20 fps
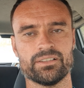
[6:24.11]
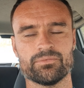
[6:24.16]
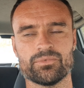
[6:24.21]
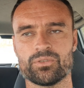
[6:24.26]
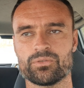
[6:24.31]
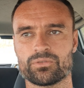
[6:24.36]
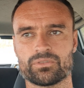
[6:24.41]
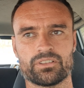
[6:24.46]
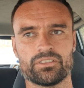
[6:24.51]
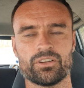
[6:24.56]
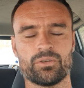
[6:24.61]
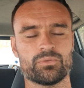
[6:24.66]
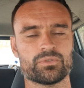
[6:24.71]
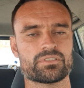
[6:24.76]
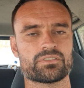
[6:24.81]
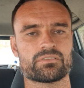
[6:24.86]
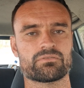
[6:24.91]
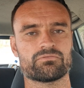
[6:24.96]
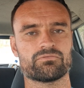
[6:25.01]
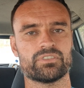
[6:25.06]
No
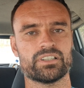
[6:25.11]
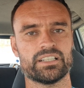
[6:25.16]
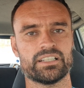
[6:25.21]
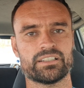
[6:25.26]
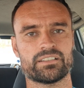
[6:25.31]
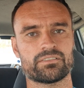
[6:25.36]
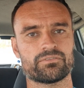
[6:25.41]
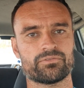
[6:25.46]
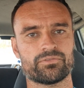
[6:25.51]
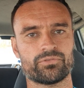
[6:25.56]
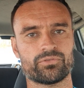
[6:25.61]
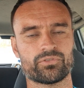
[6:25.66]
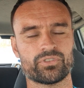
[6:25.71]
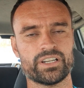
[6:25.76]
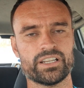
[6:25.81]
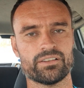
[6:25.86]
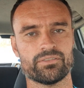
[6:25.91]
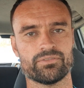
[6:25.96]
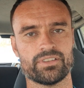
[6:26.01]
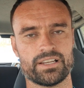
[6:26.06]
one's really
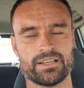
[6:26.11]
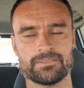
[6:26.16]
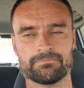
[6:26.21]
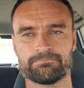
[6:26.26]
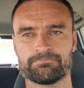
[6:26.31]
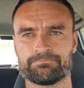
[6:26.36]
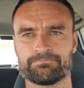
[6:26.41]
free of that.